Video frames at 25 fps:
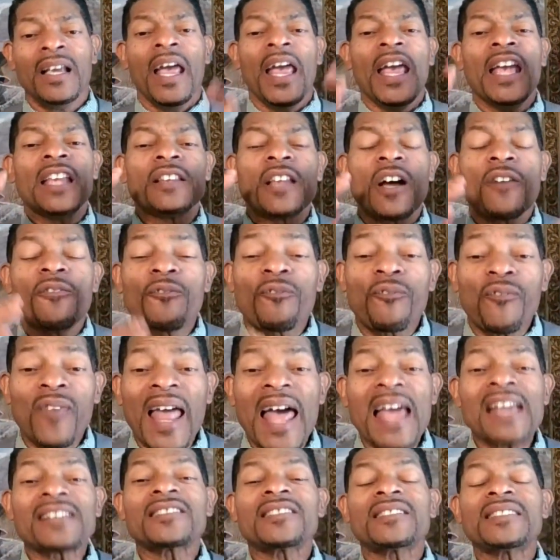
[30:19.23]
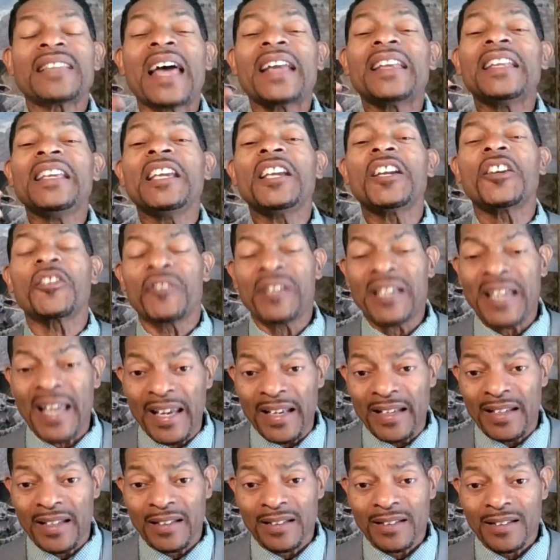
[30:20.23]
And the flesh that he
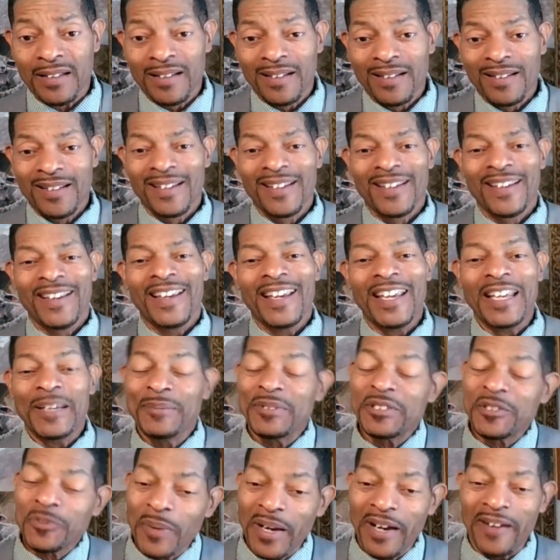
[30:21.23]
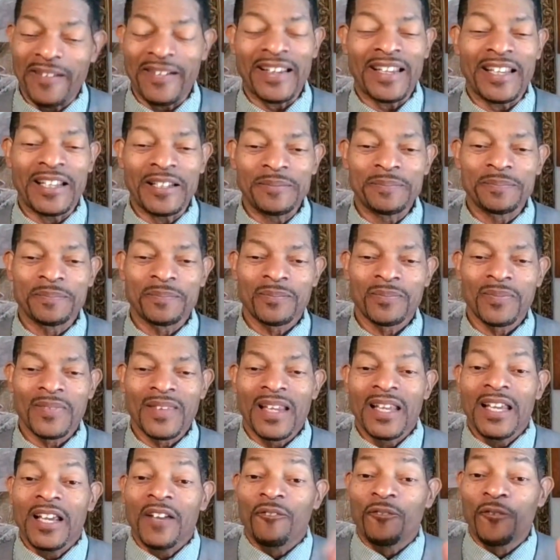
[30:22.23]
created, he was wearing it.
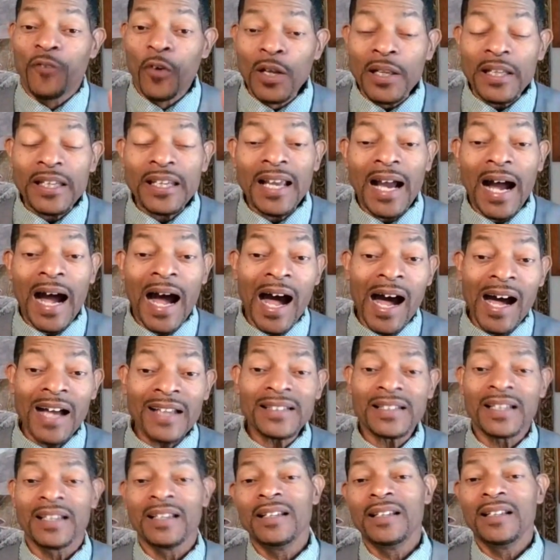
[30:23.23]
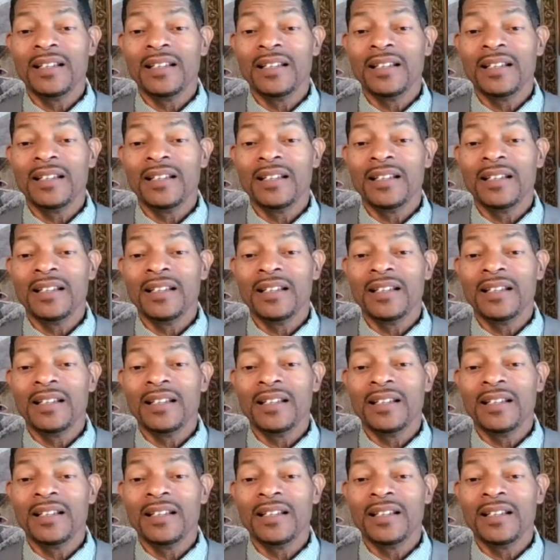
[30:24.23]
Fully God